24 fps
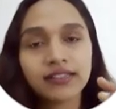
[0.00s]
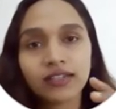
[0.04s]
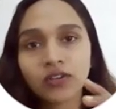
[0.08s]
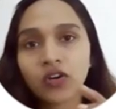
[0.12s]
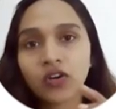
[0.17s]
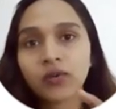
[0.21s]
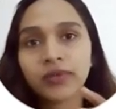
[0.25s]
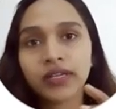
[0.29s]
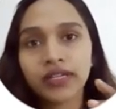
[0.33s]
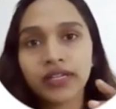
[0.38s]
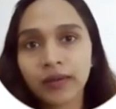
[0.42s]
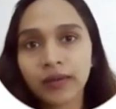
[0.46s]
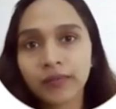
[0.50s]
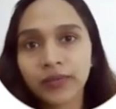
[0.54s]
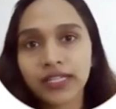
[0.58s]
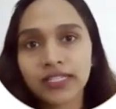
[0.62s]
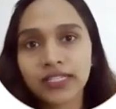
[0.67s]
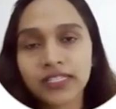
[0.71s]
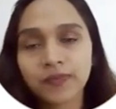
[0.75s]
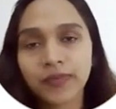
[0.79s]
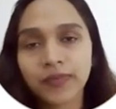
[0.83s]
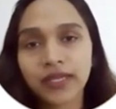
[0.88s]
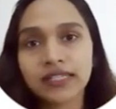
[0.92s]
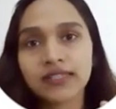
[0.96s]
in the common
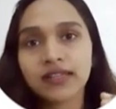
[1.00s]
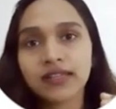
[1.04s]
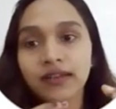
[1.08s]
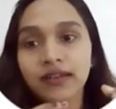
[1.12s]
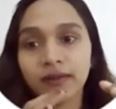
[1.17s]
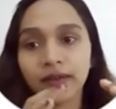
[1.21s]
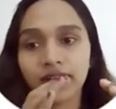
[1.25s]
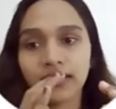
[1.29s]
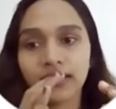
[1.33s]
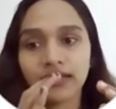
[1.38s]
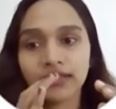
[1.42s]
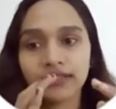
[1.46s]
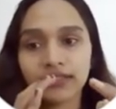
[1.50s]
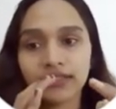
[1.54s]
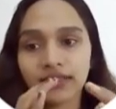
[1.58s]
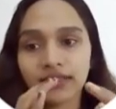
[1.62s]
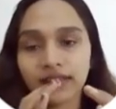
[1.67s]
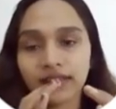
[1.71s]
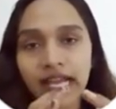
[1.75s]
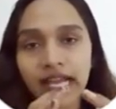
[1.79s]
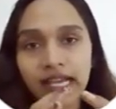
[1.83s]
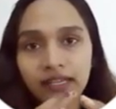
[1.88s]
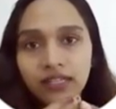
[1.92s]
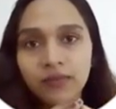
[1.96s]
embedding space,
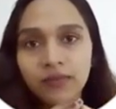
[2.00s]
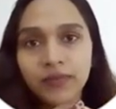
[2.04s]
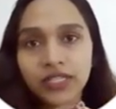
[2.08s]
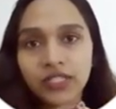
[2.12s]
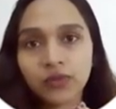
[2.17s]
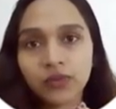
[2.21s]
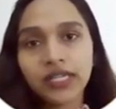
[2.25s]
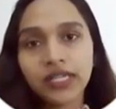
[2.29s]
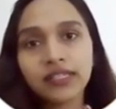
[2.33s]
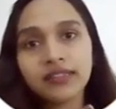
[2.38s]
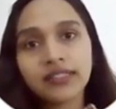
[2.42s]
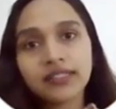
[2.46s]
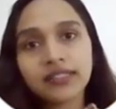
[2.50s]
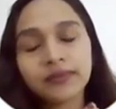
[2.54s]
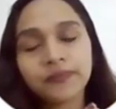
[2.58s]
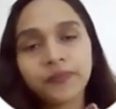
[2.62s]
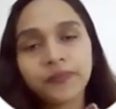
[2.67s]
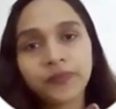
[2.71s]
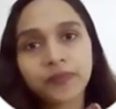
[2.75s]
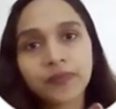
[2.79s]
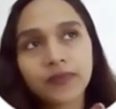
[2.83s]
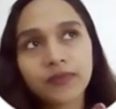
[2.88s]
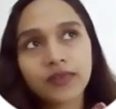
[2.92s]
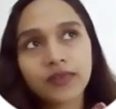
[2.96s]
the angle between the